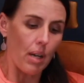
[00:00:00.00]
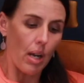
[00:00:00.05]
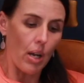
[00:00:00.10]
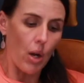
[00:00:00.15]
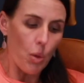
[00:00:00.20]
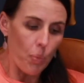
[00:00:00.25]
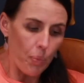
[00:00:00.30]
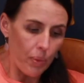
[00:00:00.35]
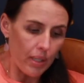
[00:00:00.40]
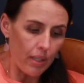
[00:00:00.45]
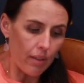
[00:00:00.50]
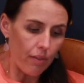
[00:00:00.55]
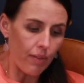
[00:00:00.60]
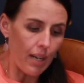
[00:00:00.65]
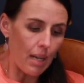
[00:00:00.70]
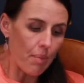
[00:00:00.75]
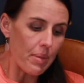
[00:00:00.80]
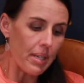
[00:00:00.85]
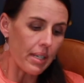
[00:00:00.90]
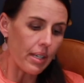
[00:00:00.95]
open the
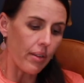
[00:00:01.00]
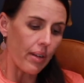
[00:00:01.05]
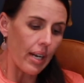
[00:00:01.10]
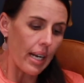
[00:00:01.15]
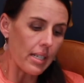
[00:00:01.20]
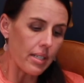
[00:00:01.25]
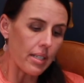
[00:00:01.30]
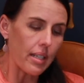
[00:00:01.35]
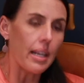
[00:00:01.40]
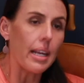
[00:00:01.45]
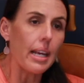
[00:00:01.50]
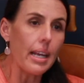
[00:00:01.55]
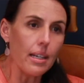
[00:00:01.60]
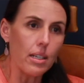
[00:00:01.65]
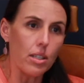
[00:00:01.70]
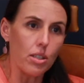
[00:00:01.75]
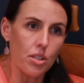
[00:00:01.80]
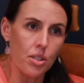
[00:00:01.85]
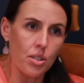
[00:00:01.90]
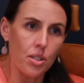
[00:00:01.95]
flap, he creates a
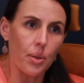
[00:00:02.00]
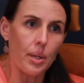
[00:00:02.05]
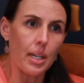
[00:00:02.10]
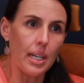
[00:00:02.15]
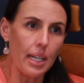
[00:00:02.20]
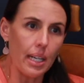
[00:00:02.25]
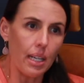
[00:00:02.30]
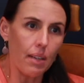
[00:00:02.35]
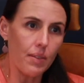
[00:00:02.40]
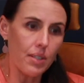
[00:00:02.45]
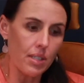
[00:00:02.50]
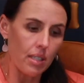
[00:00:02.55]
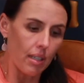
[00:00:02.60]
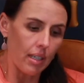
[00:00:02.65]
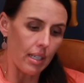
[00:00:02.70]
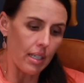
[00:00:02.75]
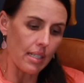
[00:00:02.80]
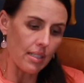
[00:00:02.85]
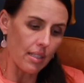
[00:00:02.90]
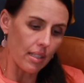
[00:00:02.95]
hinge, so
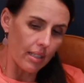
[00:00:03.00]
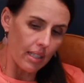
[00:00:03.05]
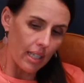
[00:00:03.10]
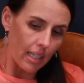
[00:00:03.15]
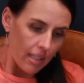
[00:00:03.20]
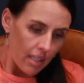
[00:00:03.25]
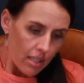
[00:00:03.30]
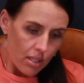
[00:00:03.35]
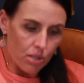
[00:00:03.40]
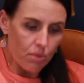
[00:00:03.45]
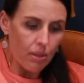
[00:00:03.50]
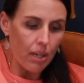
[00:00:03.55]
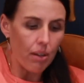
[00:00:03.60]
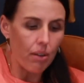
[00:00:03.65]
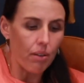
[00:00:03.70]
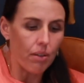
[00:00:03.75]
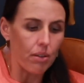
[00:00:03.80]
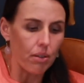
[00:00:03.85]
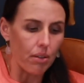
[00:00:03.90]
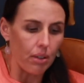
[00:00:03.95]
he doesn't cut it straight
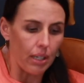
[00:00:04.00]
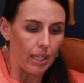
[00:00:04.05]
through,